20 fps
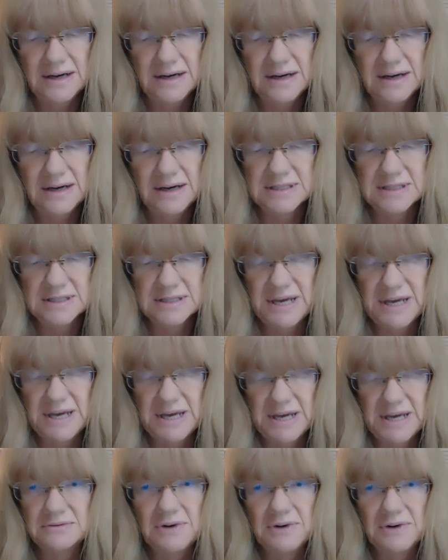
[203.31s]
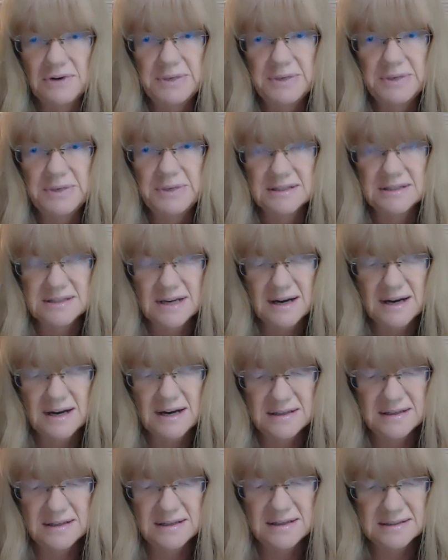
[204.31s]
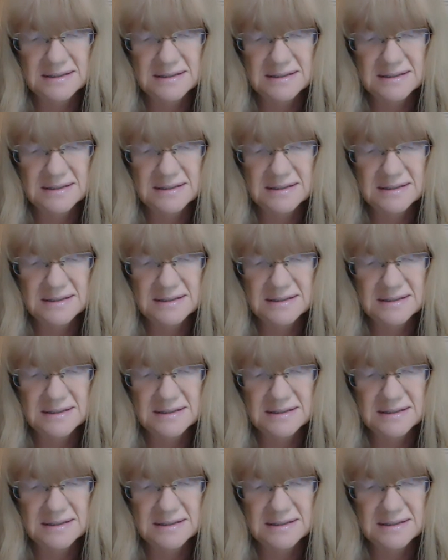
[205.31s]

says Pana, rubbing his eyes.